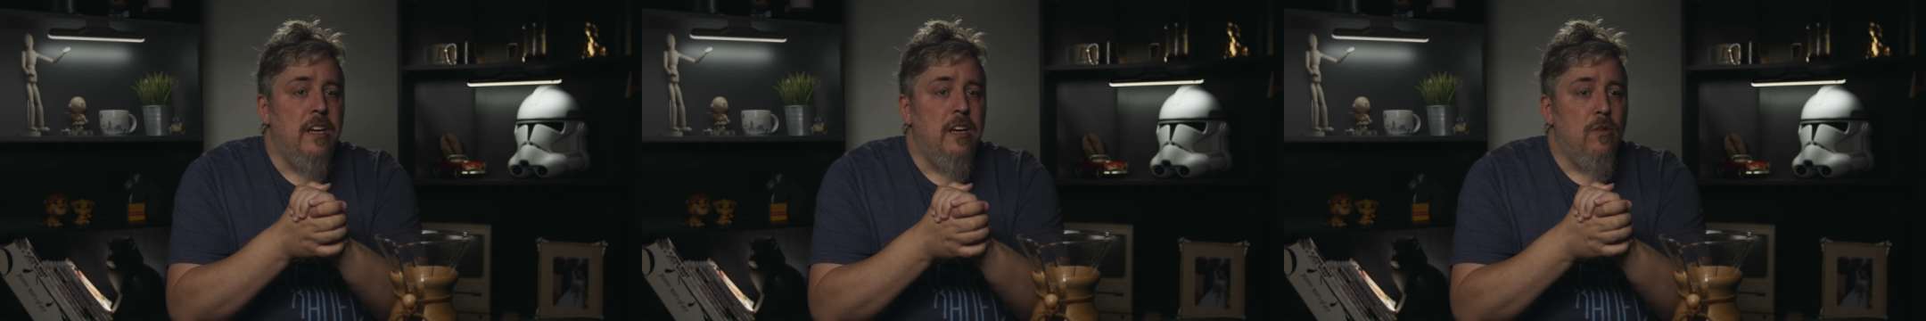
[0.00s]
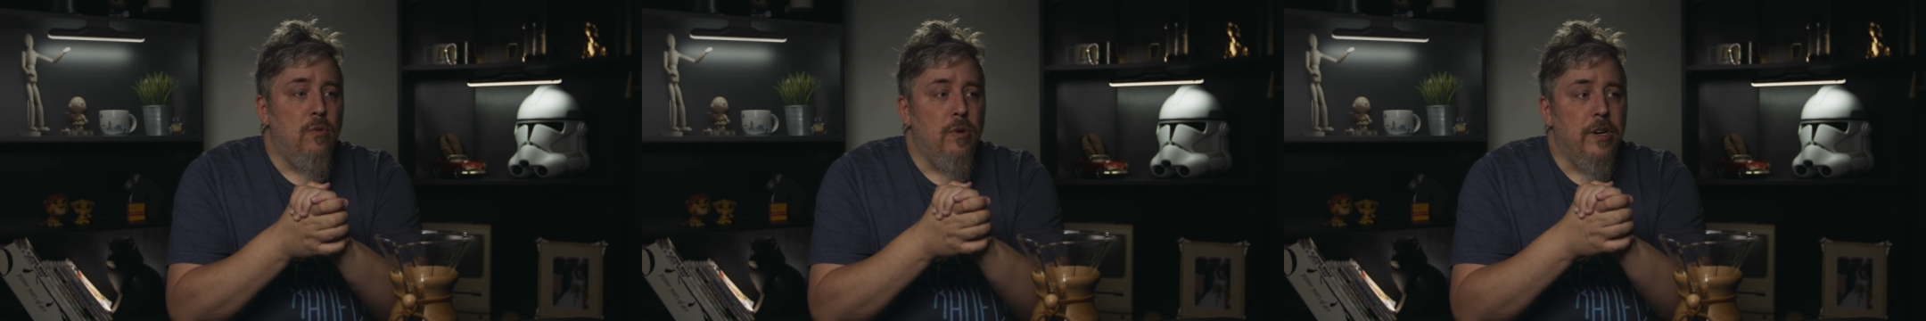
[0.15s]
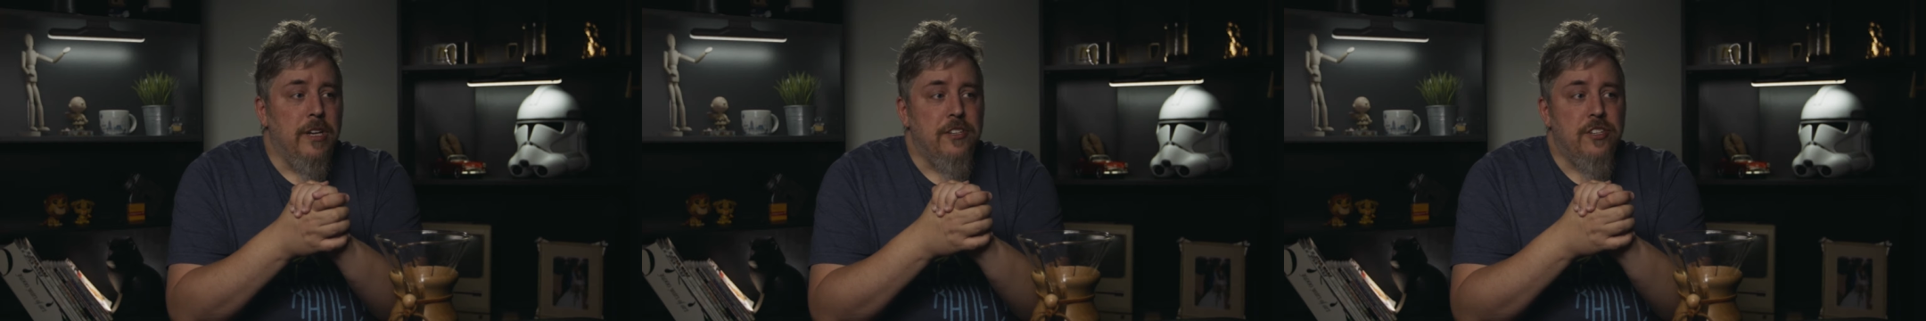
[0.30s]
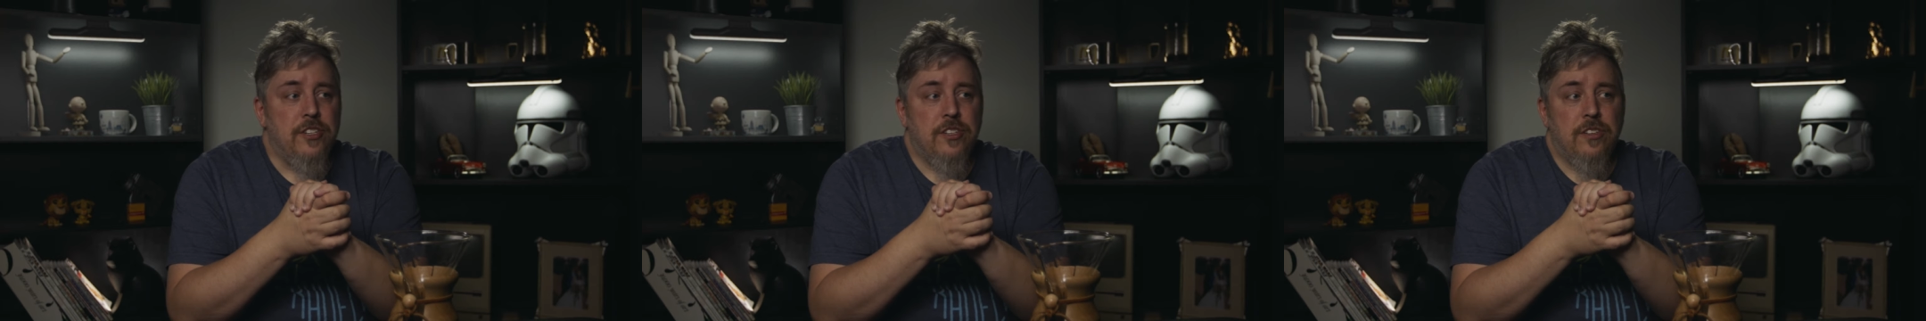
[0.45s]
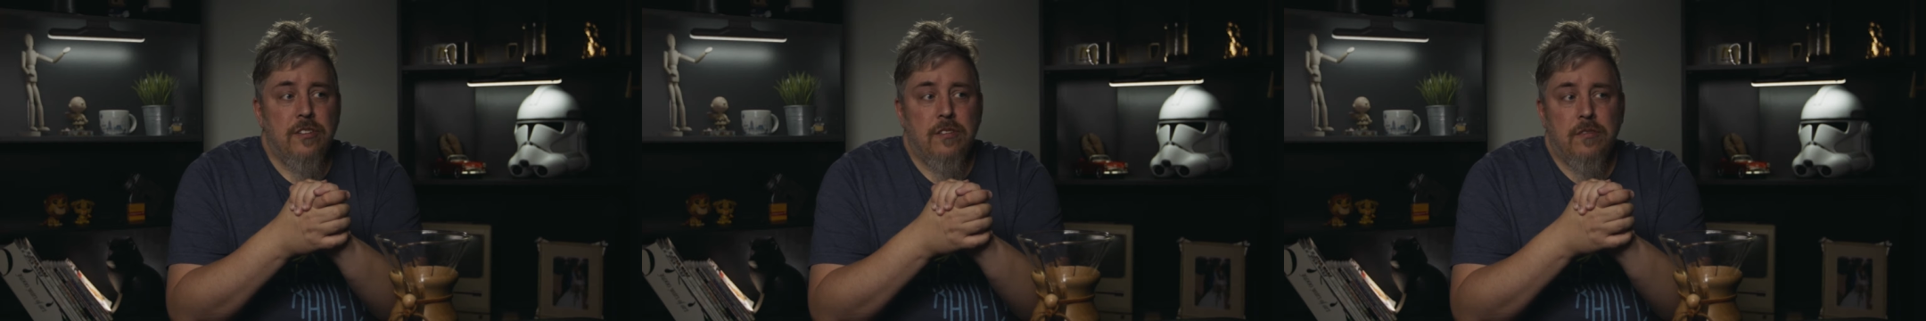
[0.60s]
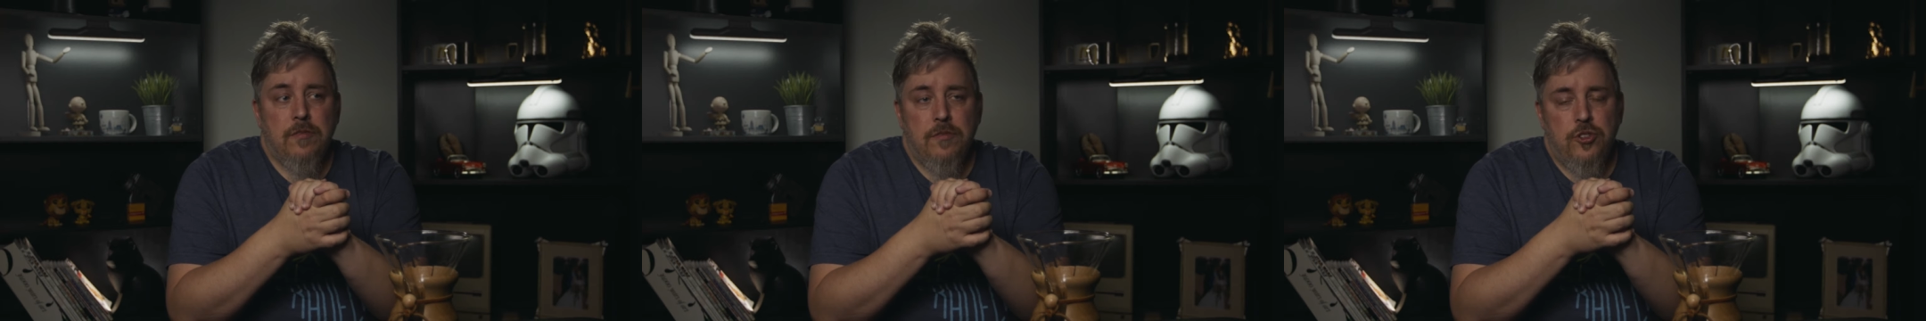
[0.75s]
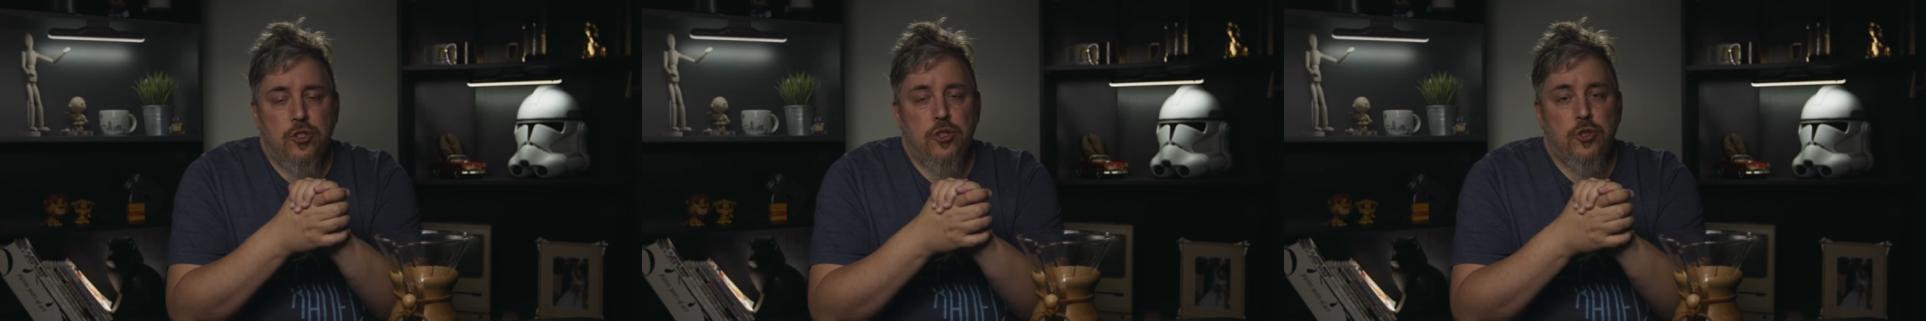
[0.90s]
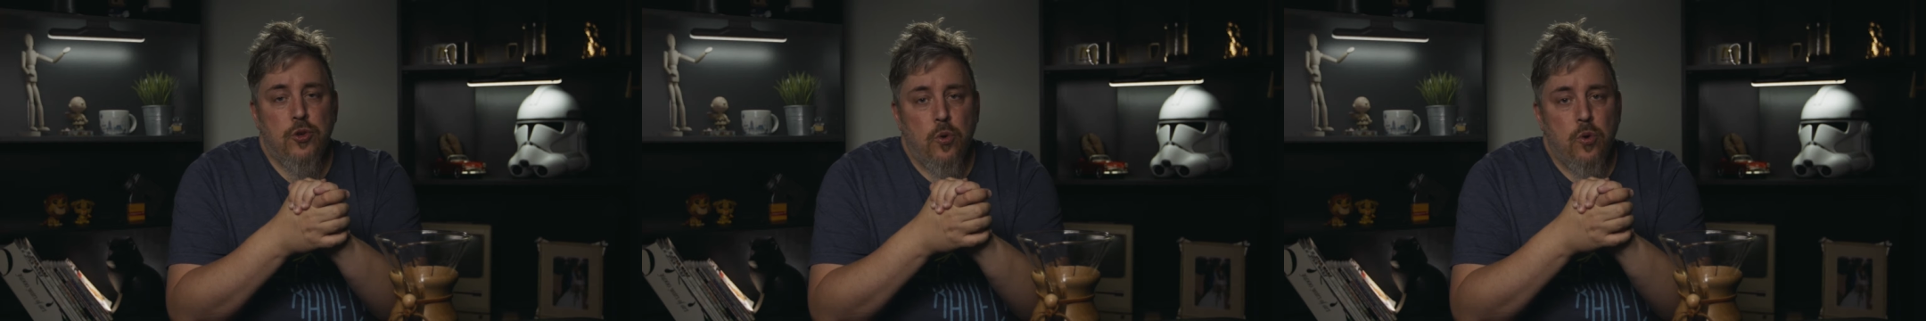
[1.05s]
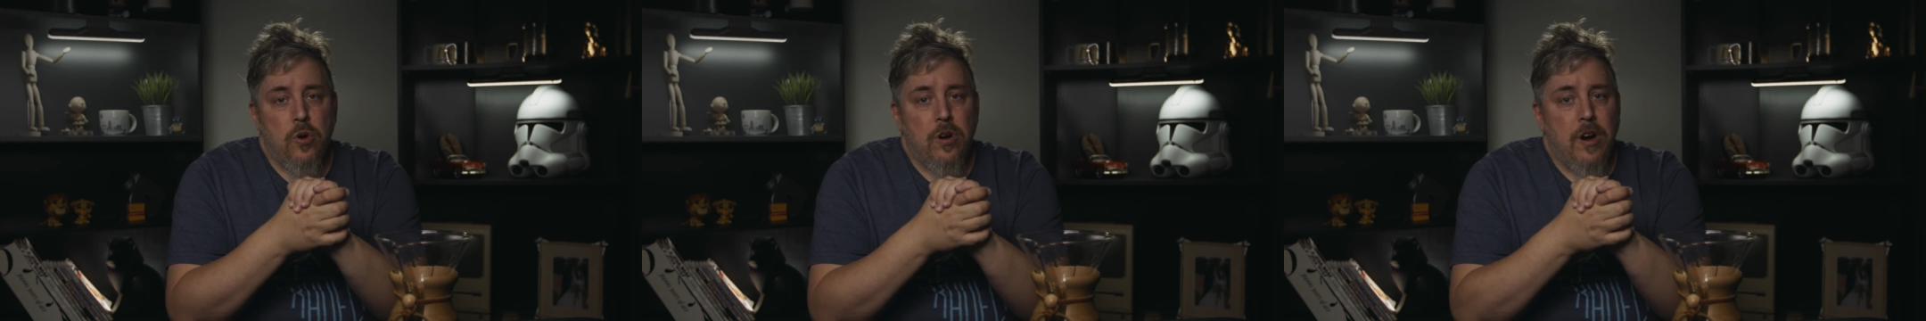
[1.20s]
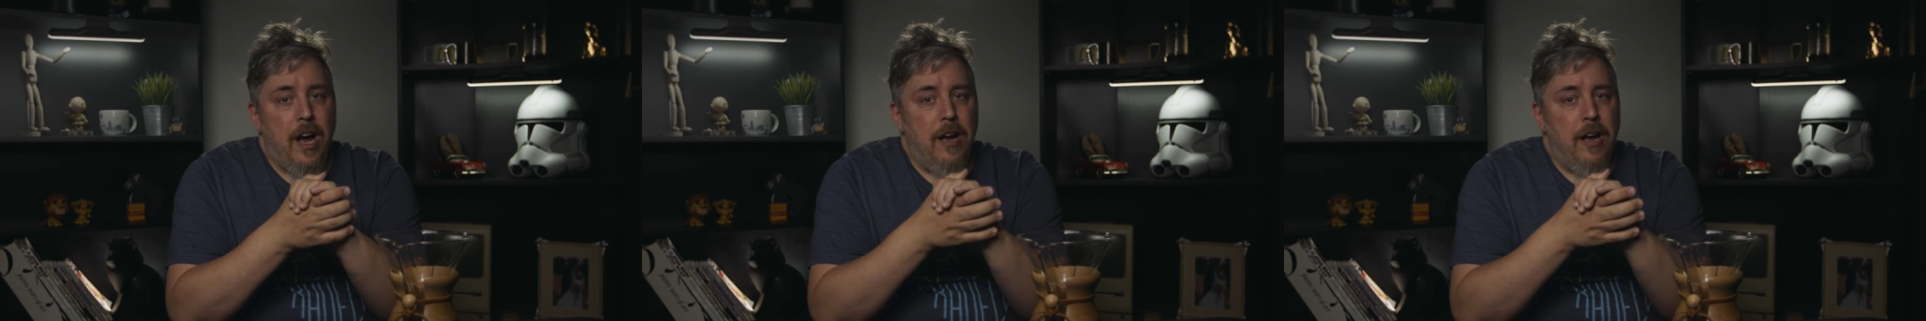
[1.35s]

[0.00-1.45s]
which, sure,